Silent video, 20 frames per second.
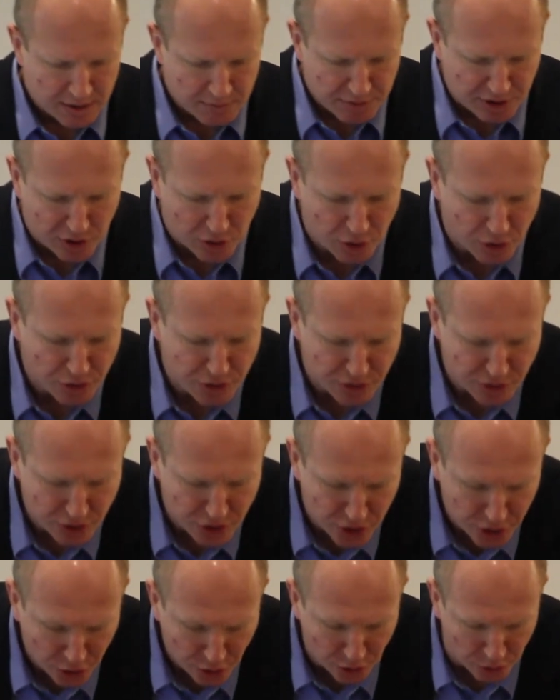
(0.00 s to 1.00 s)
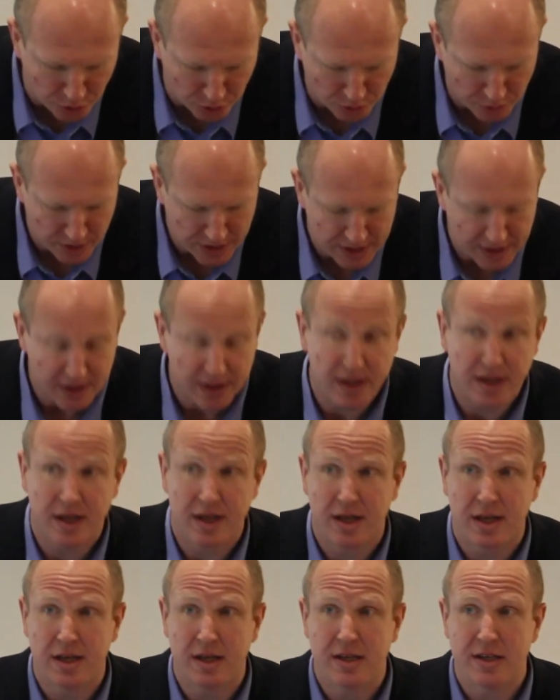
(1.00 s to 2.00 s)
but who do you
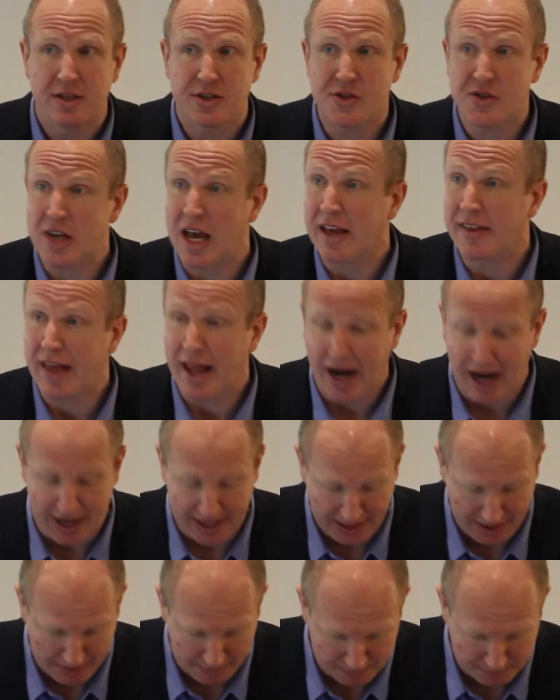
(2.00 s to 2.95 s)
say that I